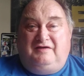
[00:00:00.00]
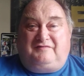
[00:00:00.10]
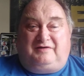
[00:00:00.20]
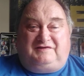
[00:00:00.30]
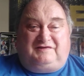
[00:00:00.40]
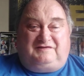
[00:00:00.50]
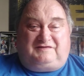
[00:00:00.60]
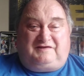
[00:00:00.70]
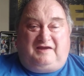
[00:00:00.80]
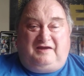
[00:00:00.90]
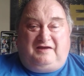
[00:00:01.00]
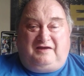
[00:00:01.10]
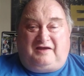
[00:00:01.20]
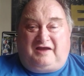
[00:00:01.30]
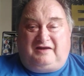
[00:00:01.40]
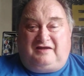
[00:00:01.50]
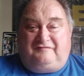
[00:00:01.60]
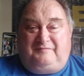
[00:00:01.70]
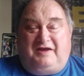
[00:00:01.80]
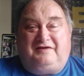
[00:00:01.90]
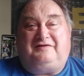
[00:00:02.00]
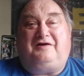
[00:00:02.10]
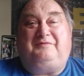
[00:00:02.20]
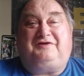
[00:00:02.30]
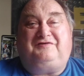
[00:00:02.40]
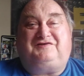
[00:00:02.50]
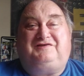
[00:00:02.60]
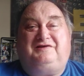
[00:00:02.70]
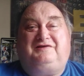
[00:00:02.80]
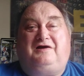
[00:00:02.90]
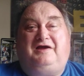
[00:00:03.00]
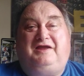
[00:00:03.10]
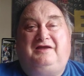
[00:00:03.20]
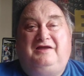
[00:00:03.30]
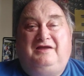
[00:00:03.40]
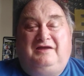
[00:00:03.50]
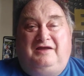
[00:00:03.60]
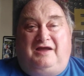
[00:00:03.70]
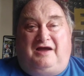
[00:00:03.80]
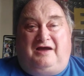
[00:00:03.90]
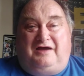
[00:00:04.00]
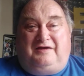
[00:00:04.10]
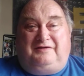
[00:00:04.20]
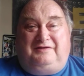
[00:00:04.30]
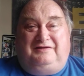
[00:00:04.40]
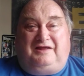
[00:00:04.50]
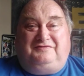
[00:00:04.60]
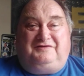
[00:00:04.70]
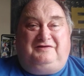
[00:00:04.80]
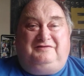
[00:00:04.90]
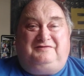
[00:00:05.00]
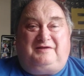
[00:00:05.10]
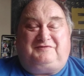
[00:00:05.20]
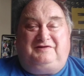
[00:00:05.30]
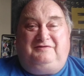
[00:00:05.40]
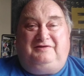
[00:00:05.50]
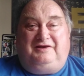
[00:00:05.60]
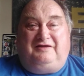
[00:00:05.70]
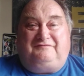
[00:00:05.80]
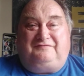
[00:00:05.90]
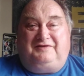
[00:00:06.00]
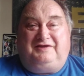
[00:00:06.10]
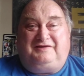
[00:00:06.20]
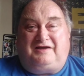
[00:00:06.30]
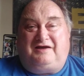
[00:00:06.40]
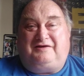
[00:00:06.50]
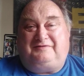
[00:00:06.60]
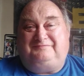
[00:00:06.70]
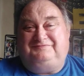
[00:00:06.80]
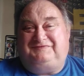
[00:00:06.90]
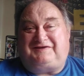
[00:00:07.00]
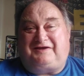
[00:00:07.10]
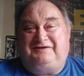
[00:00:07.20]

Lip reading: very sincere, and I've met Hare Krishna guy in London. Absolutely lovely. And